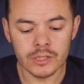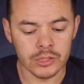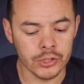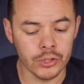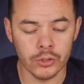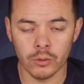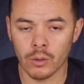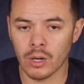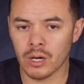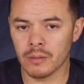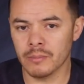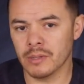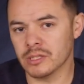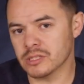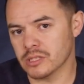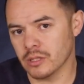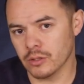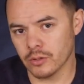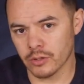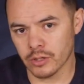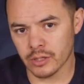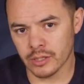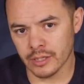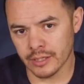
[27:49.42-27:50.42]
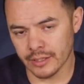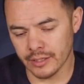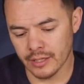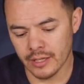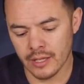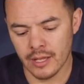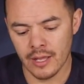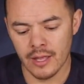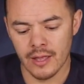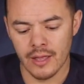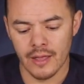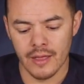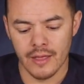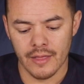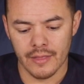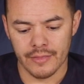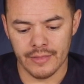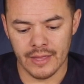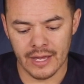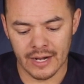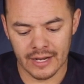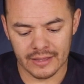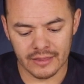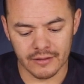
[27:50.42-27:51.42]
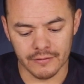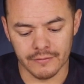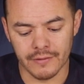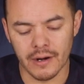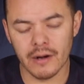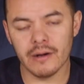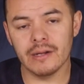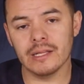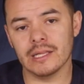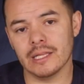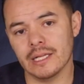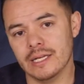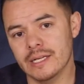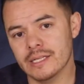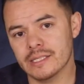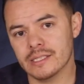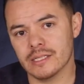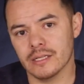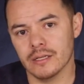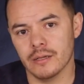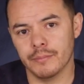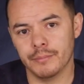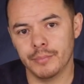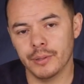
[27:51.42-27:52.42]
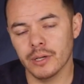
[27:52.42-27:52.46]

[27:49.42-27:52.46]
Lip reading: you don't want a muzzleloader hunt, then at the very least,